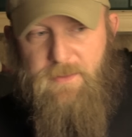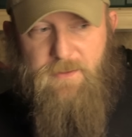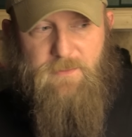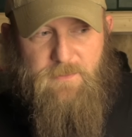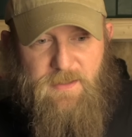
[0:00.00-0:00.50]

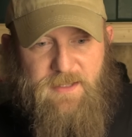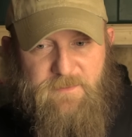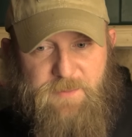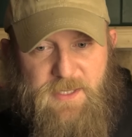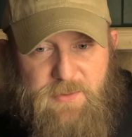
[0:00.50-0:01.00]
There are a lot
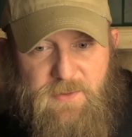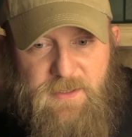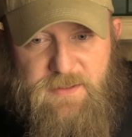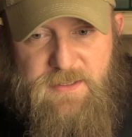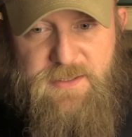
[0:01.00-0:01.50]
of people
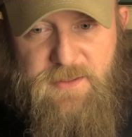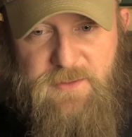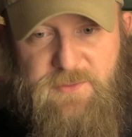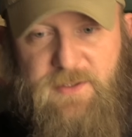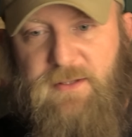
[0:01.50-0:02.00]
in this
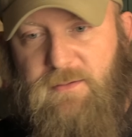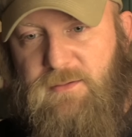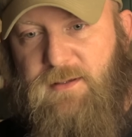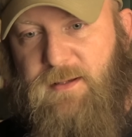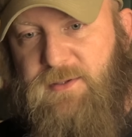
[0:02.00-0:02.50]
country who
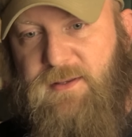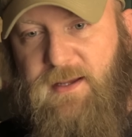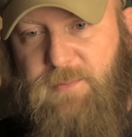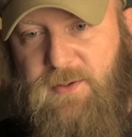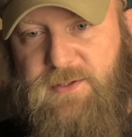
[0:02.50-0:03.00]
look up to
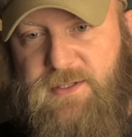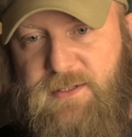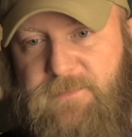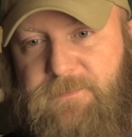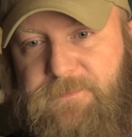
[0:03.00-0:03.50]
that person